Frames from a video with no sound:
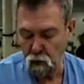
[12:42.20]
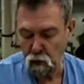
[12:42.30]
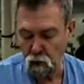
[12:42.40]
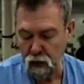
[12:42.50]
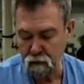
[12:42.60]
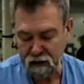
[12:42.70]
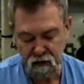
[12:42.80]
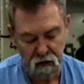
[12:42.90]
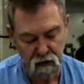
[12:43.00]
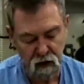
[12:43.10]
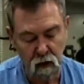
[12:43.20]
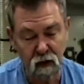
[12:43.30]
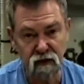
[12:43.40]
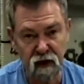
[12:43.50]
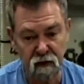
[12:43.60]
all the way back to the
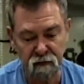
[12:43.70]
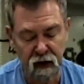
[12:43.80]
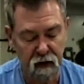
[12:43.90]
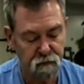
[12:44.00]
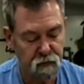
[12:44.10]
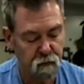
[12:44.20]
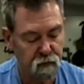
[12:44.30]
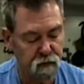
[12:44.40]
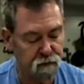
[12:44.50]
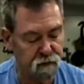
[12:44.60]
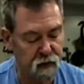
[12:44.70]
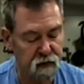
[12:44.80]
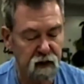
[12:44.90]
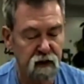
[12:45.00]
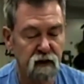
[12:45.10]
toe is dead flat, but the
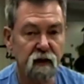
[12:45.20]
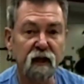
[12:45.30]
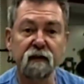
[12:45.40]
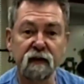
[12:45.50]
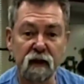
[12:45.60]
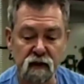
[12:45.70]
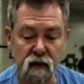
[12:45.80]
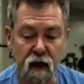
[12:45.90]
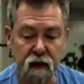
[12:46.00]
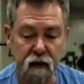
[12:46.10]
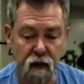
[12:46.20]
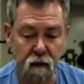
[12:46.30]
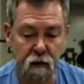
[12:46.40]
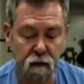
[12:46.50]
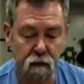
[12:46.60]
front is lifting us slightly.
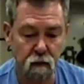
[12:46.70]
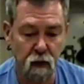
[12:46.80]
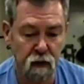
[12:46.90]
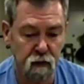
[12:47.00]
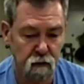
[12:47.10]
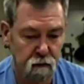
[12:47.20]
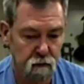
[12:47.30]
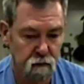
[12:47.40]
I'm going to rock it.